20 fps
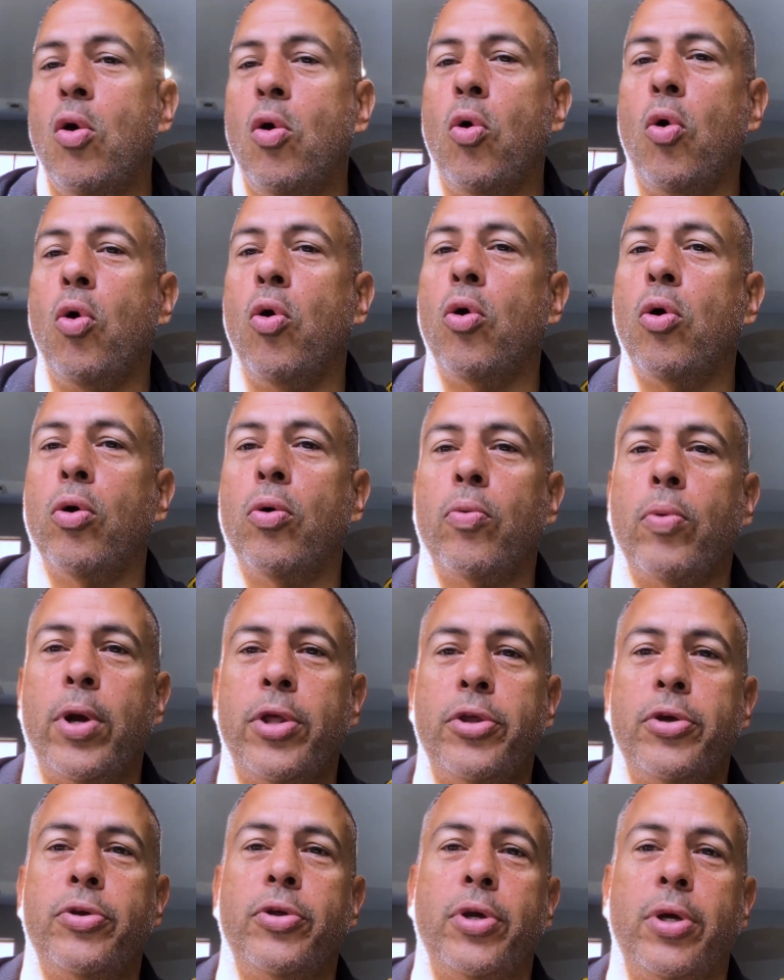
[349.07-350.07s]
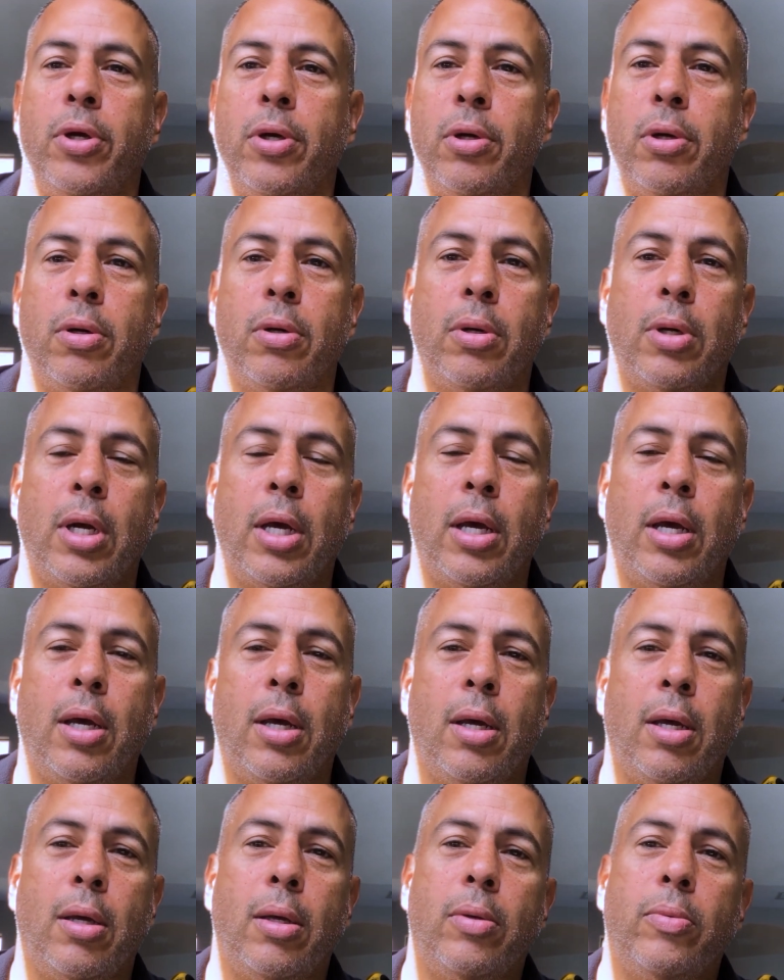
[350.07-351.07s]
or whether
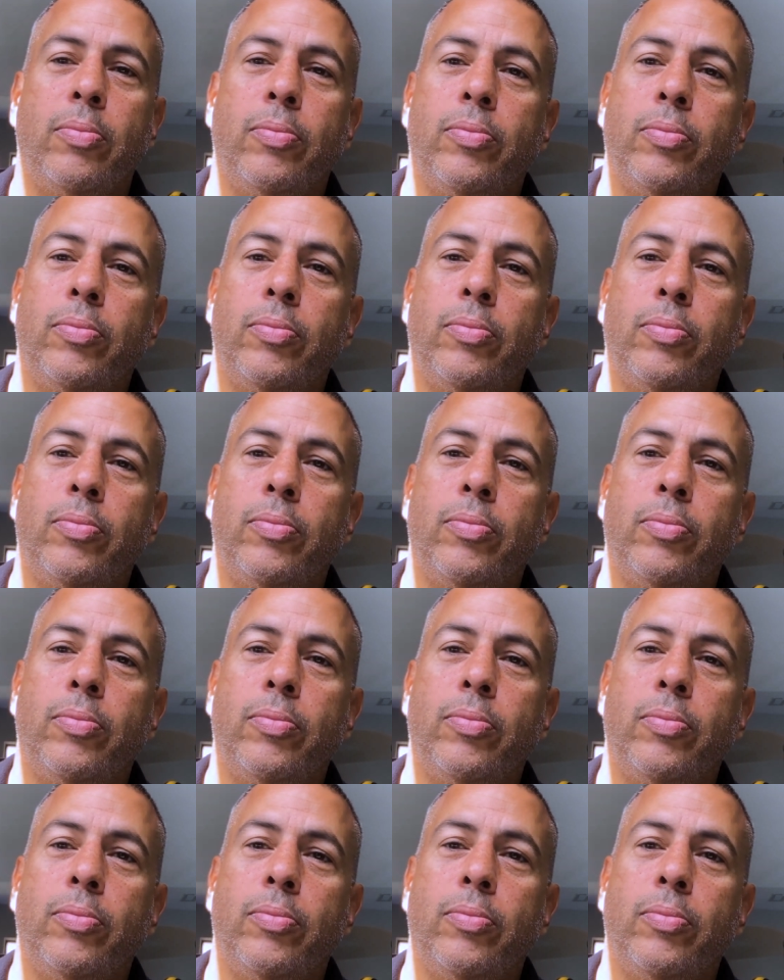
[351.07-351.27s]
they're